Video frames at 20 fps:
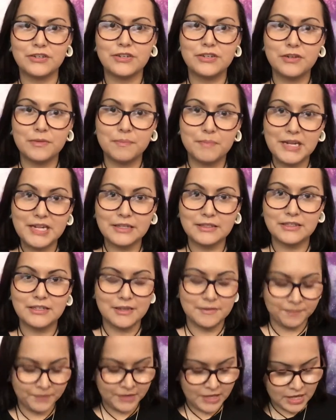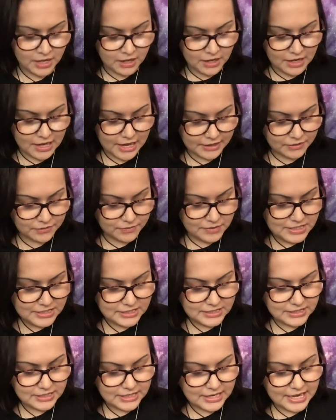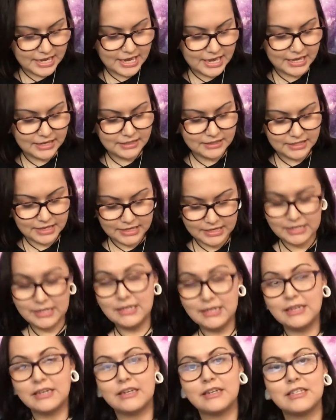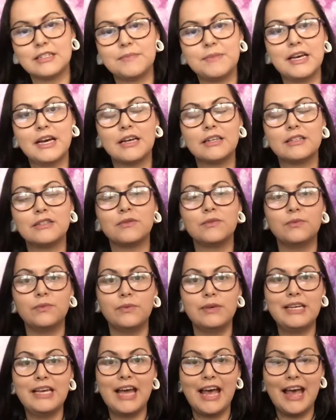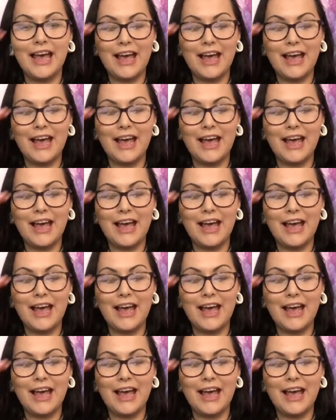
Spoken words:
your belt. And the reason that I added that in here is because we've